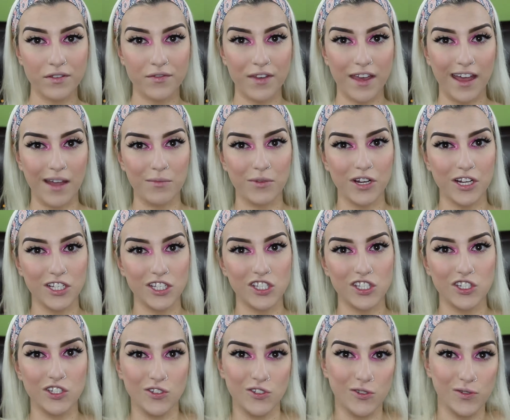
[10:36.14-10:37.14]
of camera
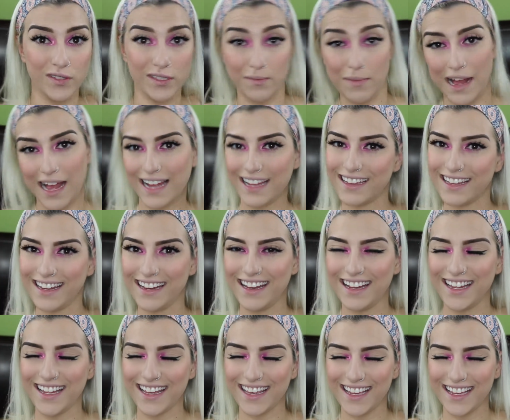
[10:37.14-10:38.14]
to do some
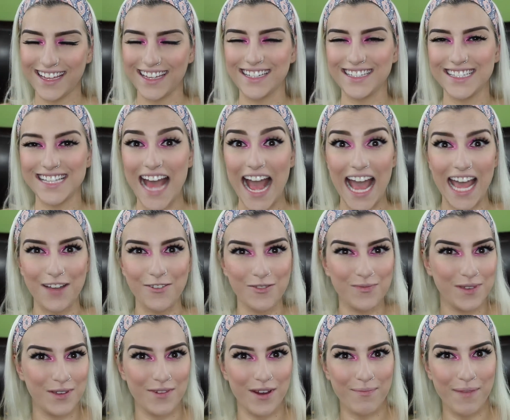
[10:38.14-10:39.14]
highlighting and I will
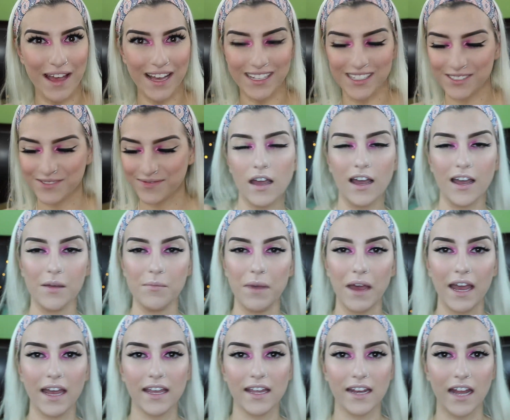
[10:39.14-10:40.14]
be right back. I'm
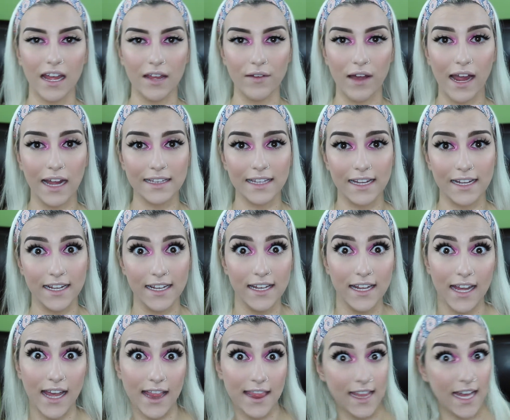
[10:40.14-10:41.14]
back and I have highlighted
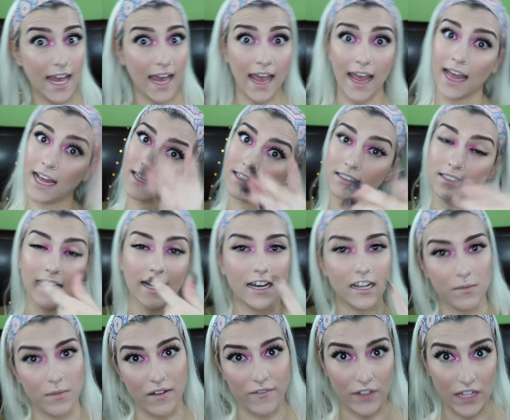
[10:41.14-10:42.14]
the hell out
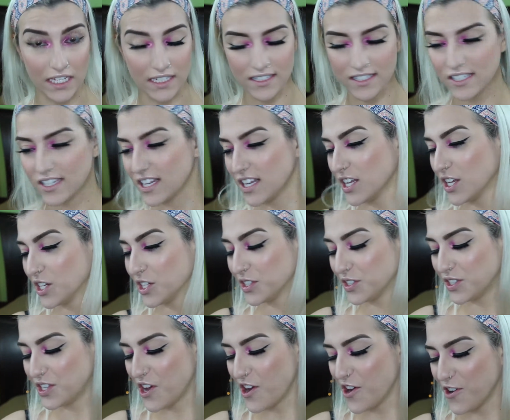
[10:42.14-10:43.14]
of my face.
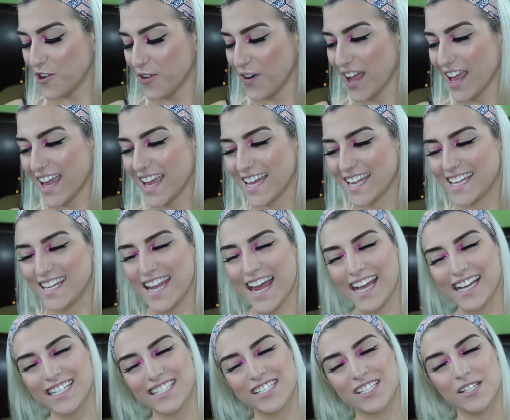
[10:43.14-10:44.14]
So
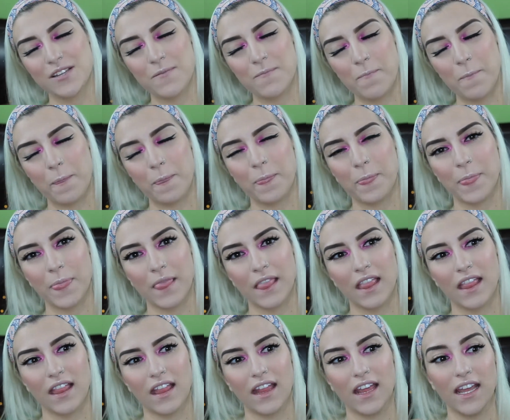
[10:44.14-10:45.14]
next
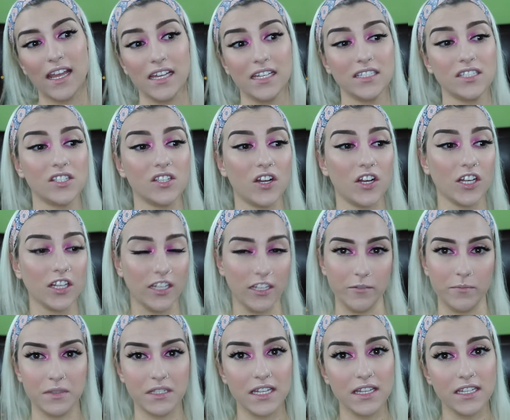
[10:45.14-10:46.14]
is our
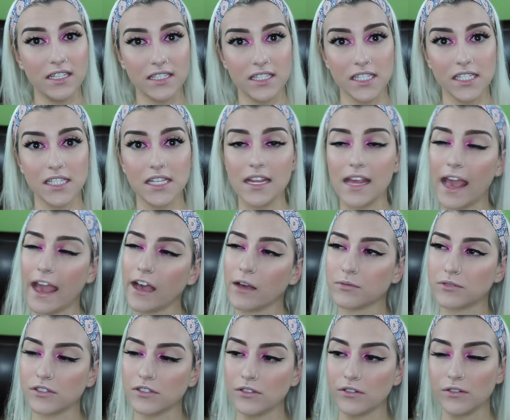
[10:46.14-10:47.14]
lips, and this is the
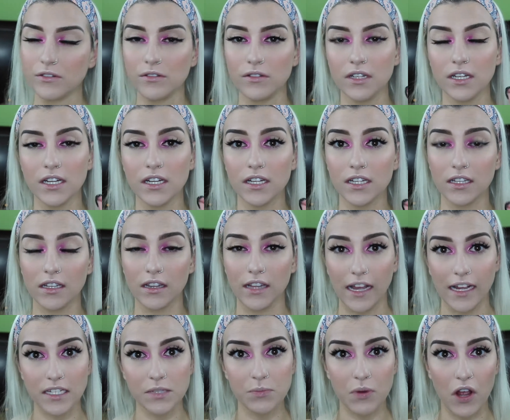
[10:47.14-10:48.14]
absolute
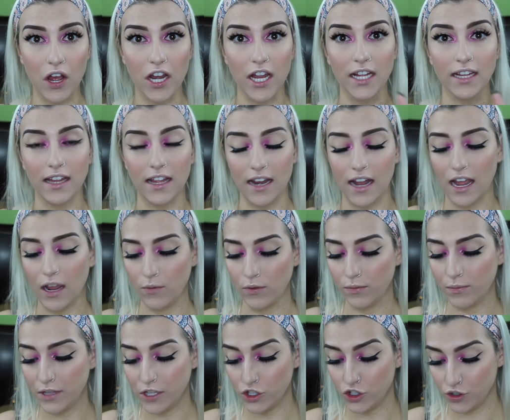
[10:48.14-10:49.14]
last product that I will
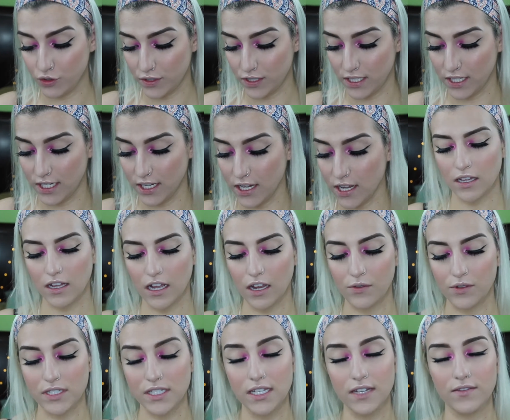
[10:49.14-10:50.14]
be using. I
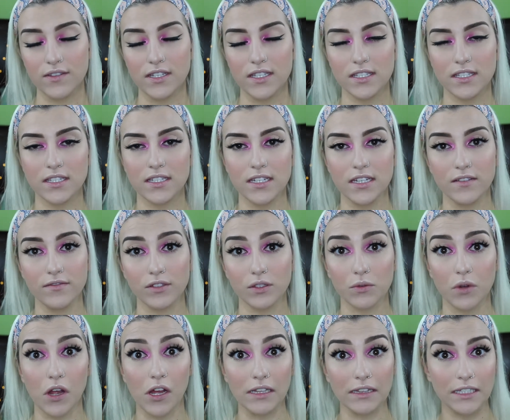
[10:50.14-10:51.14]
received this
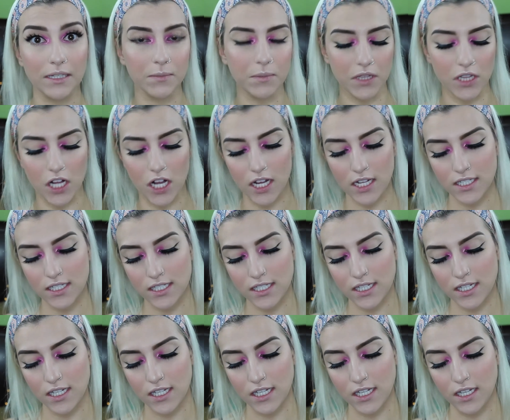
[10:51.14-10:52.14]
Laurant lip
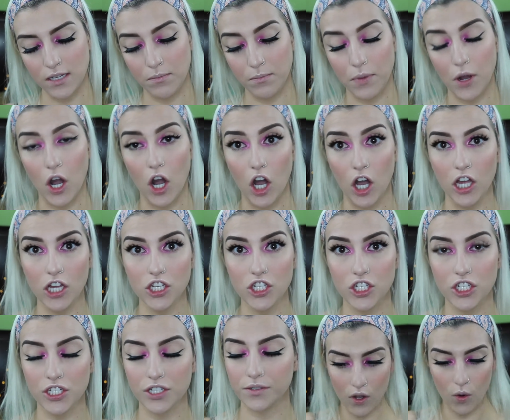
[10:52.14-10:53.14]
gloss in
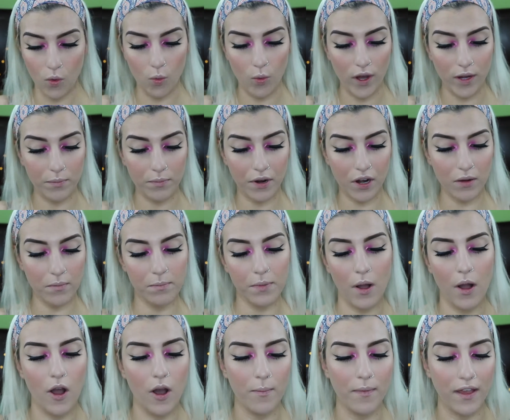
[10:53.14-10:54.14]
Posh. 1 part
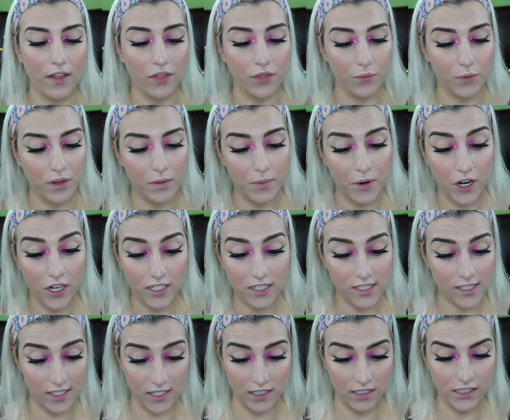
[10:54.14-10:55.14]
balm and 3 parts
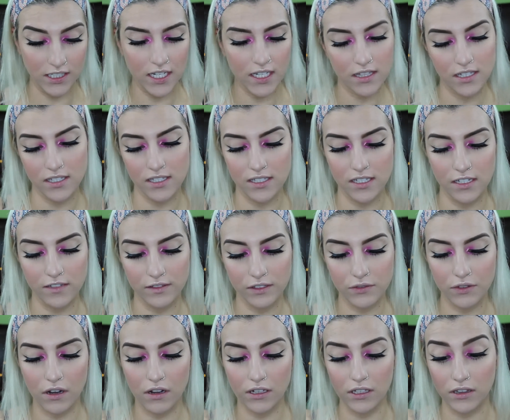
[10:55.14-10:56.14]
silk. The
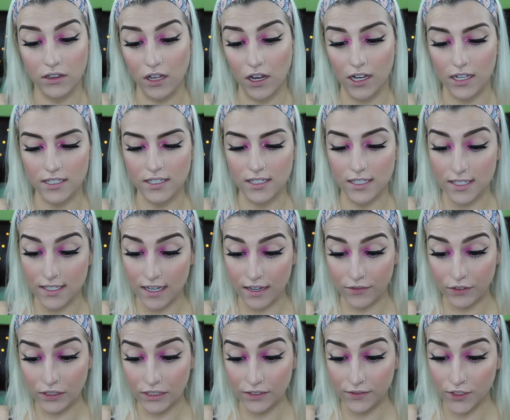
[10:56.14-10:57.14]
Laurant gloss is
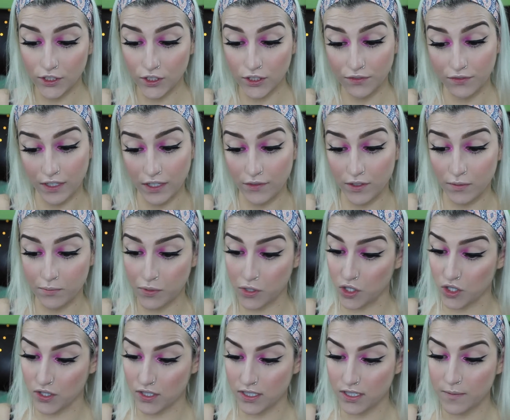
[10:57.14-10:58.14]
never leaving your favorite
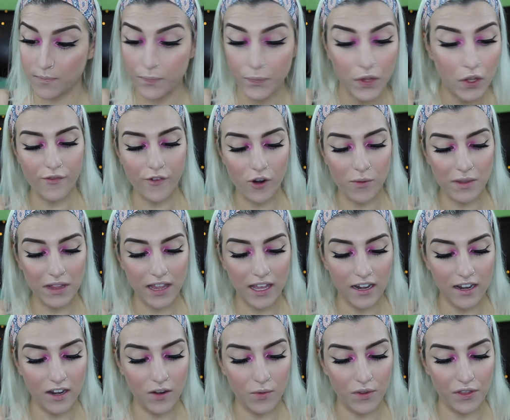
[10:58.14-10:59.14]
purse.
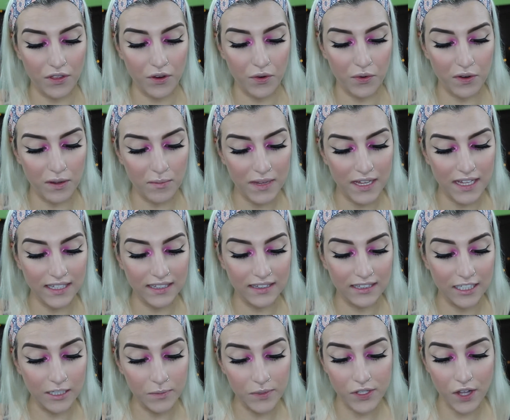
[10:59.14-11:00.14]
Formulated with a creamy
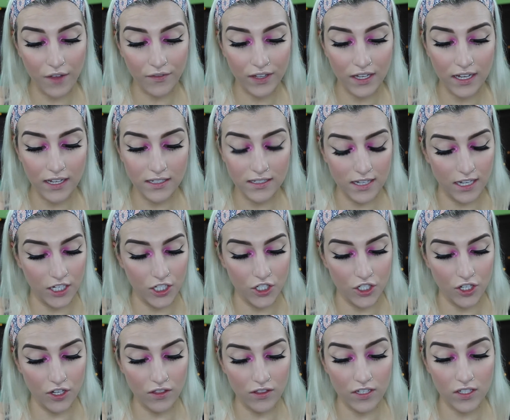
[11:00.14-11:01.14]
lip softening
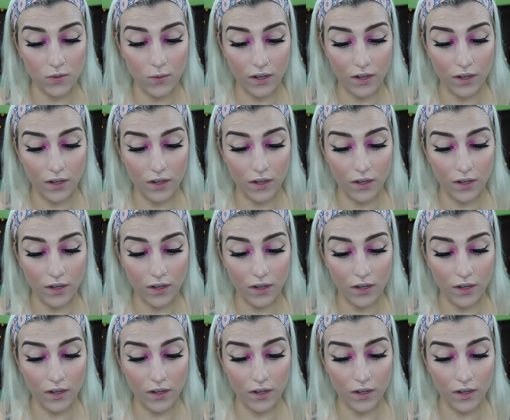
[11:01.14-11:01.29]
texture, this